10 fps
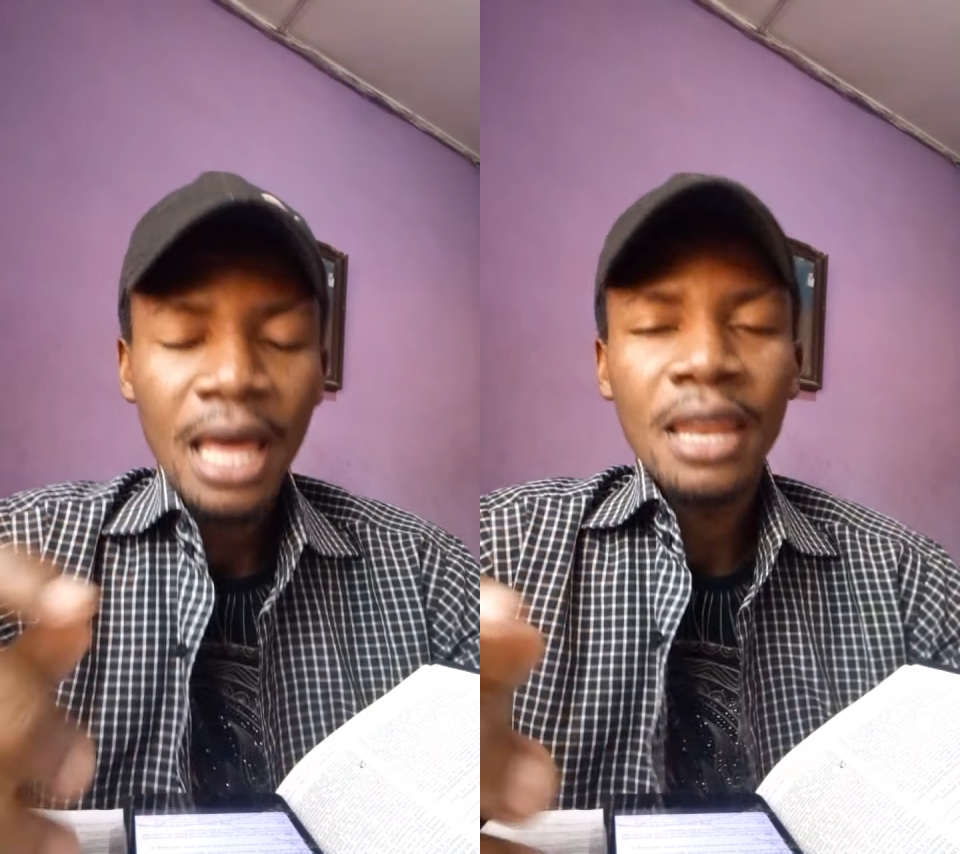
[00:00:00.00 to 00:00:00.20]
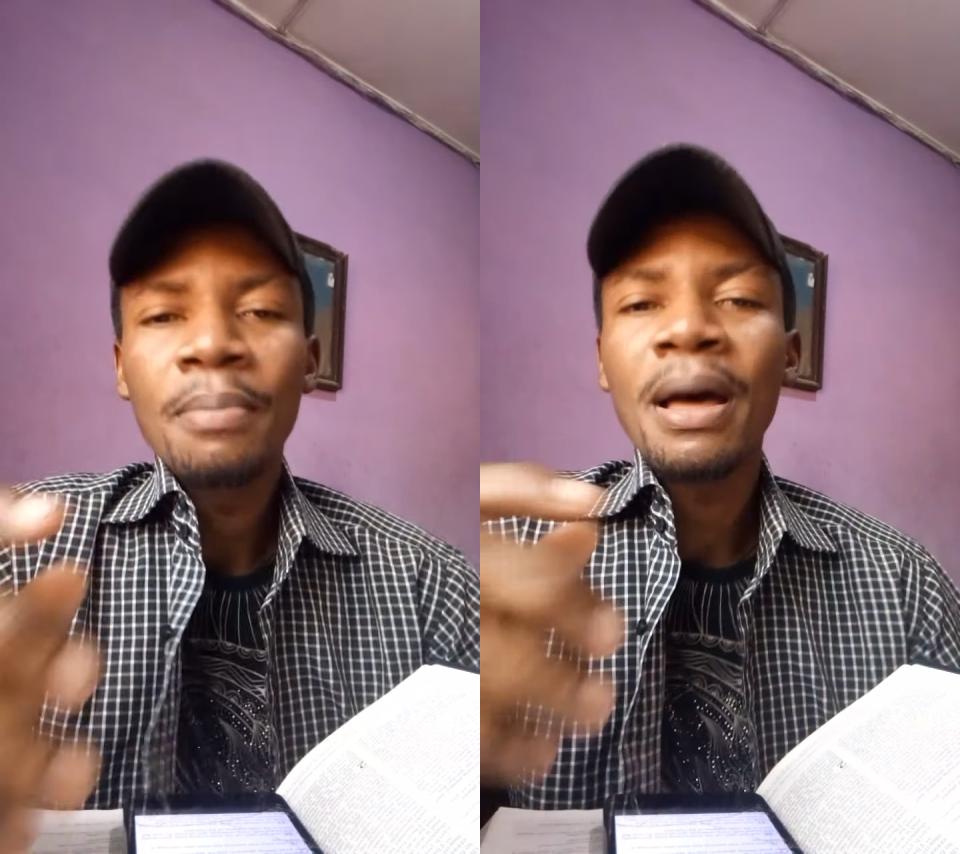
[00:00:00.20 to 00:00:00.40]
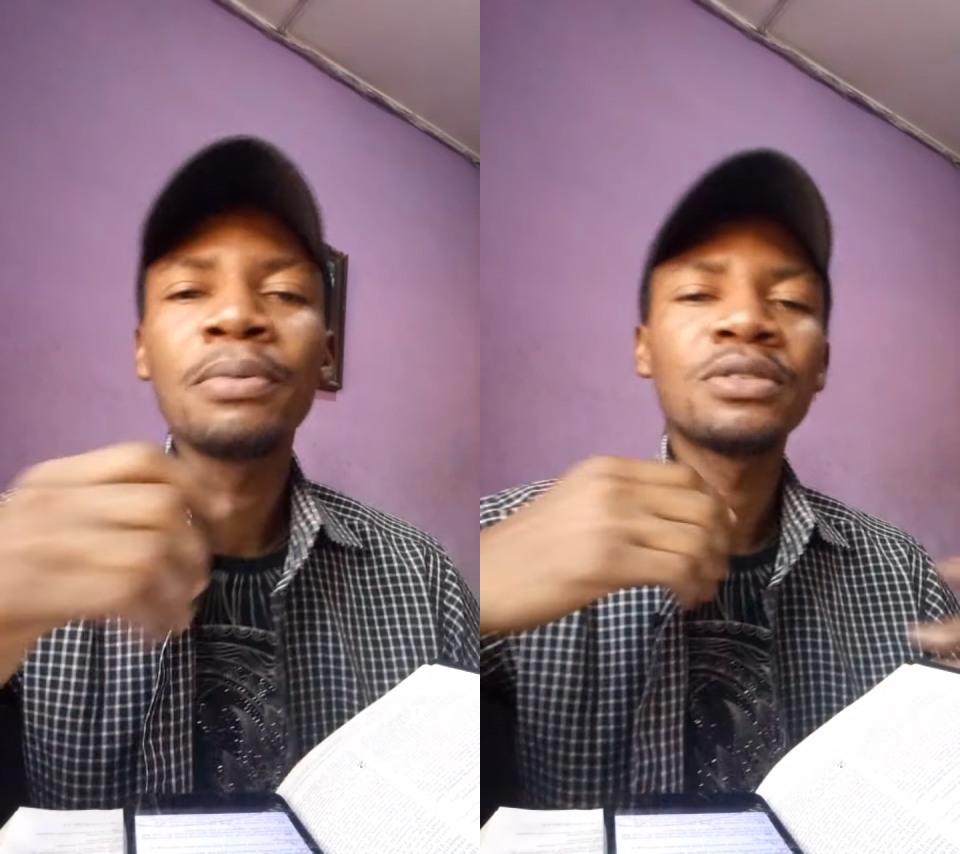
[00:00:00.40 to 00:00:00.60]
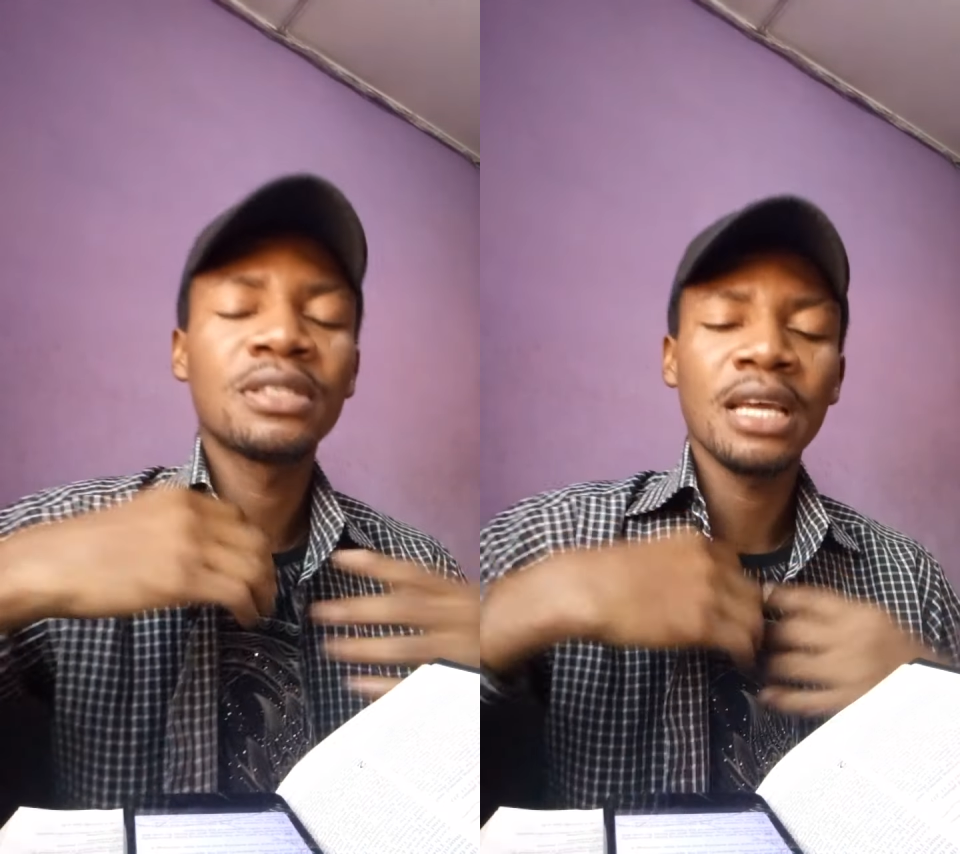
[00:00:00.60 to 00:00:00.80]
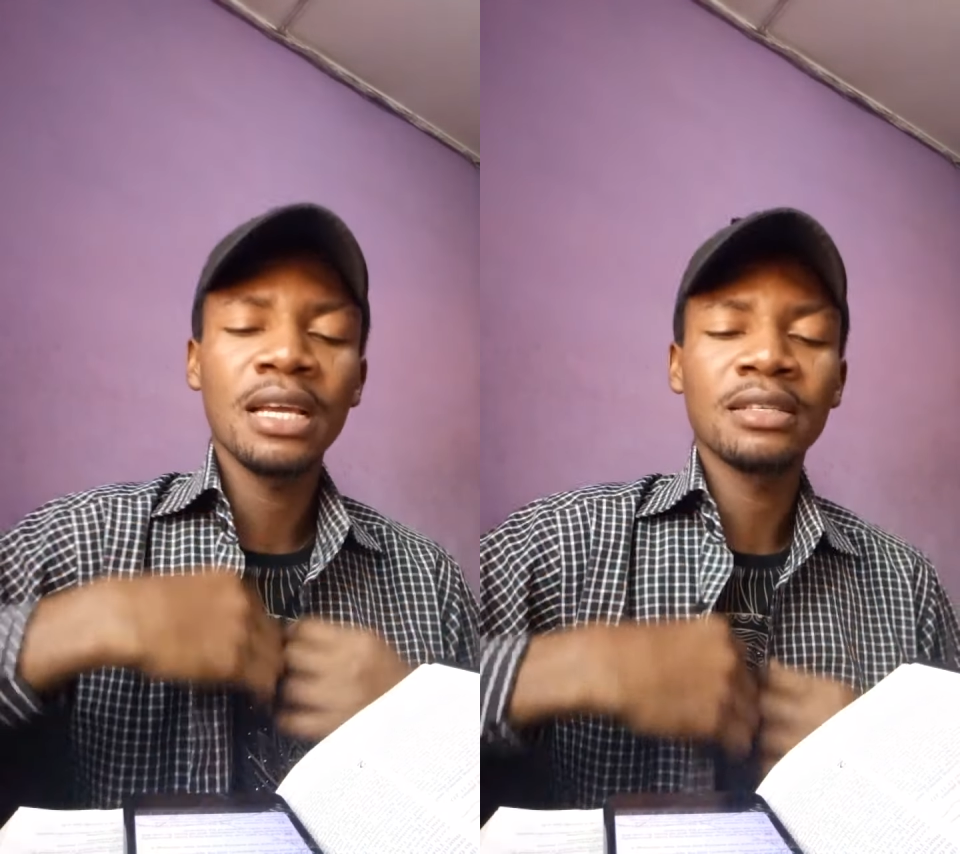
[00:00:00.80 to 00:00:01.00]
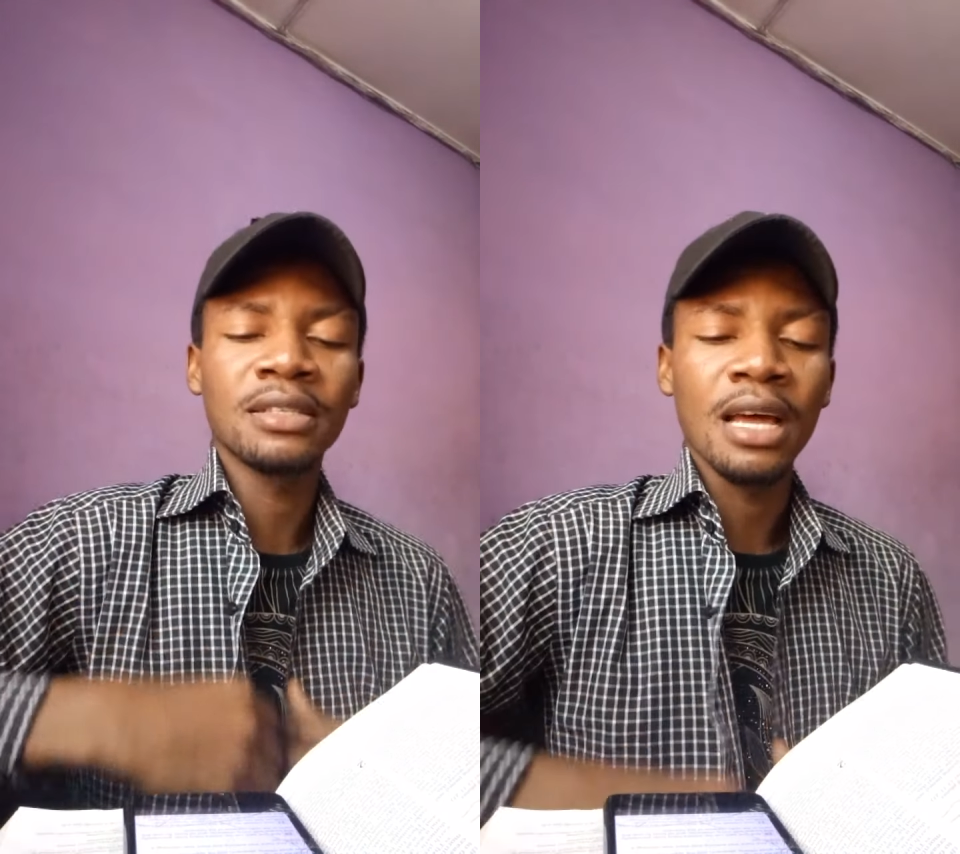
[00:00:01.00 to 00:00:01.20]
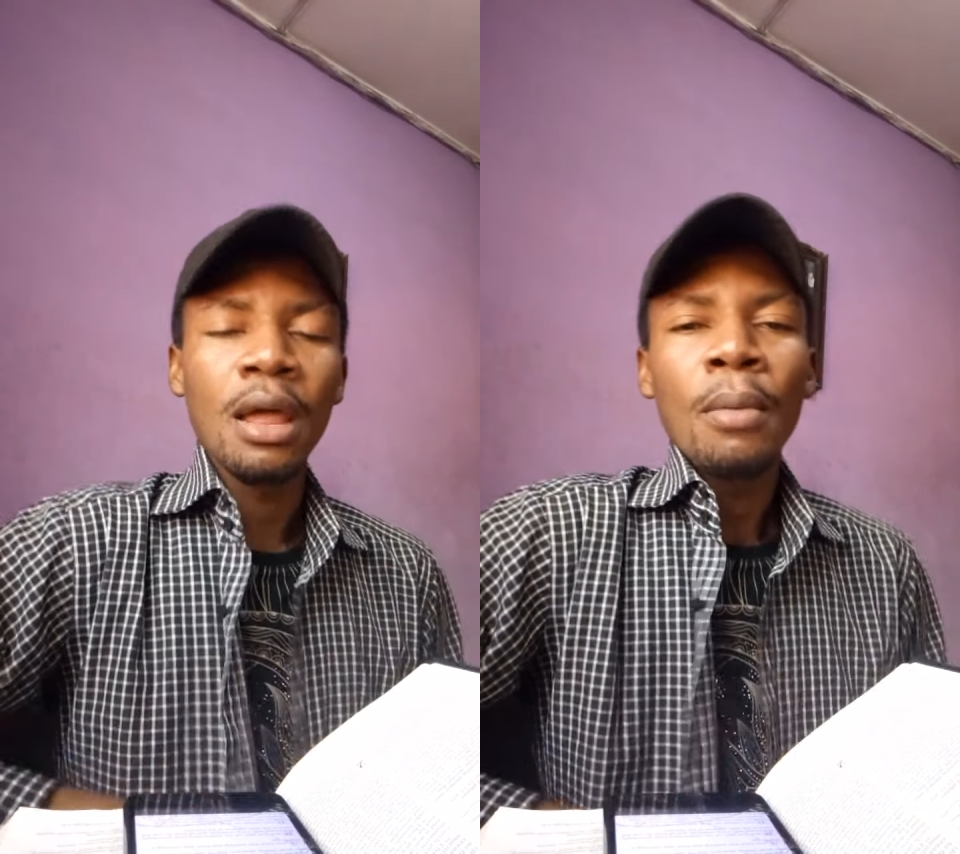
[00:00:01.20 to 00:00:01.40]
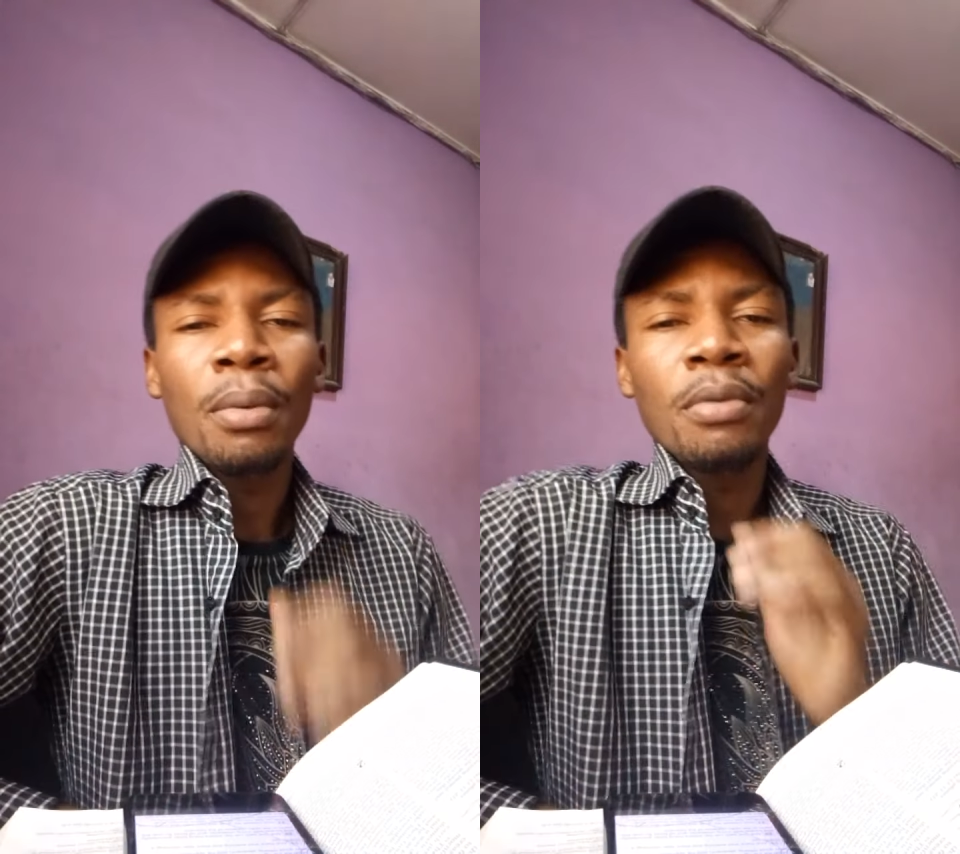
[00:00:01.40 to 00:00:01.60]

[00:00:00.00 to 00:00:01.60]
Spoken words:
and the Bible says that,